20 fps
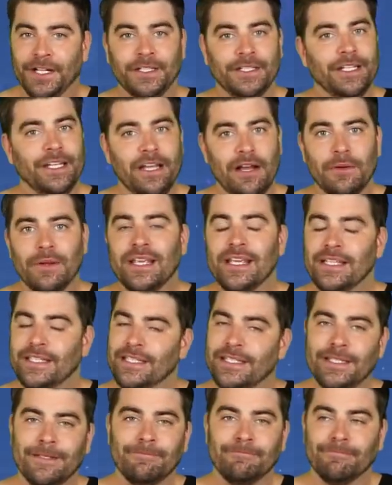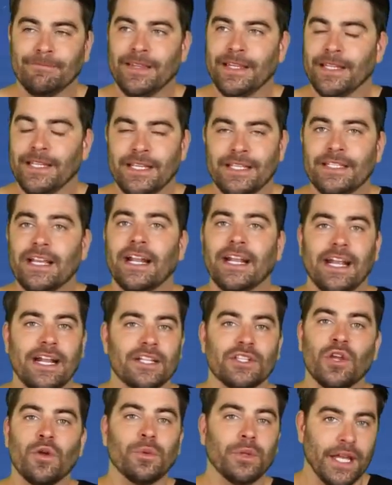Leo, he's got to get
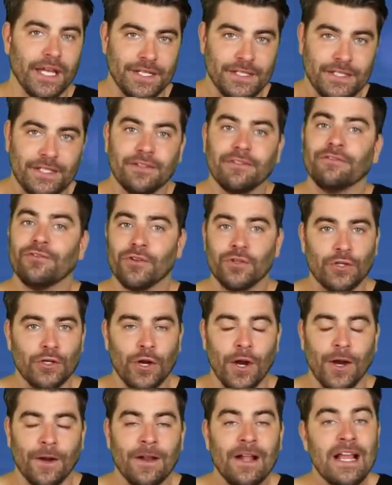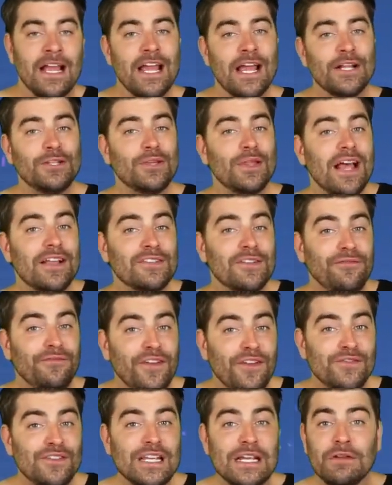his own list, for sure. In
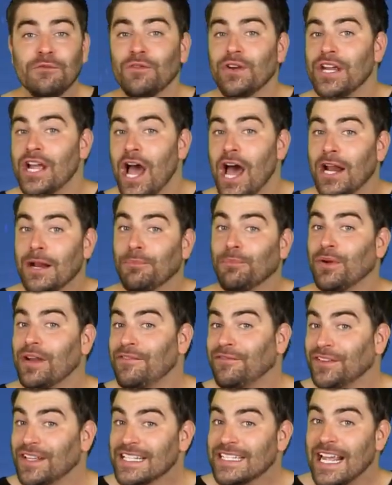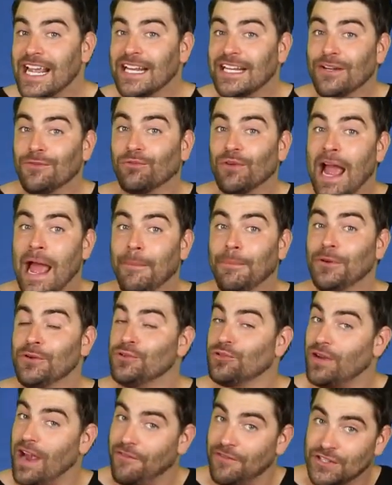2015, Rihanna briefly dated rapper
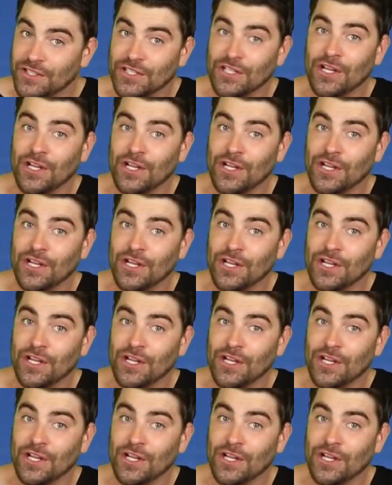Travis